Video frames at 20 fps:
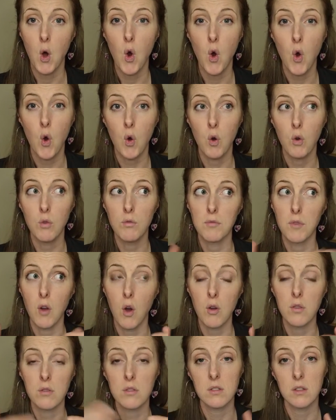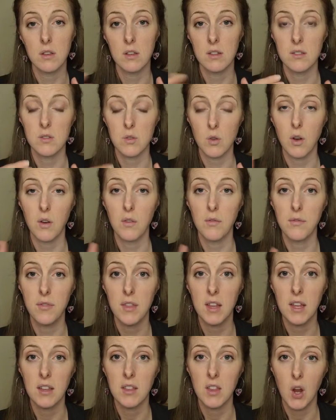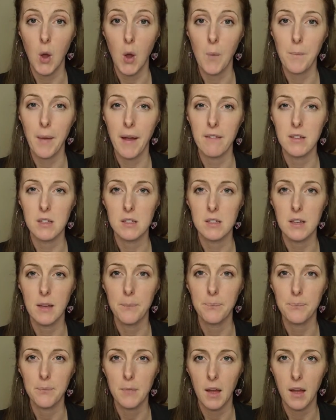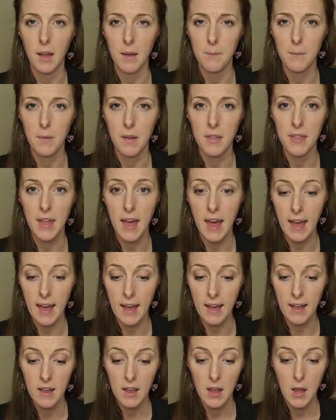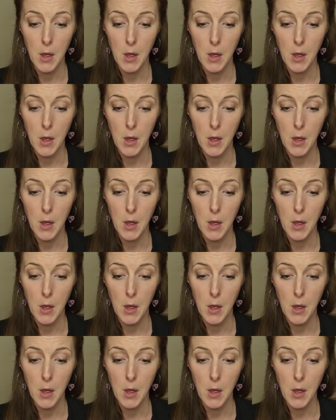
or not, and sort of the comparison there.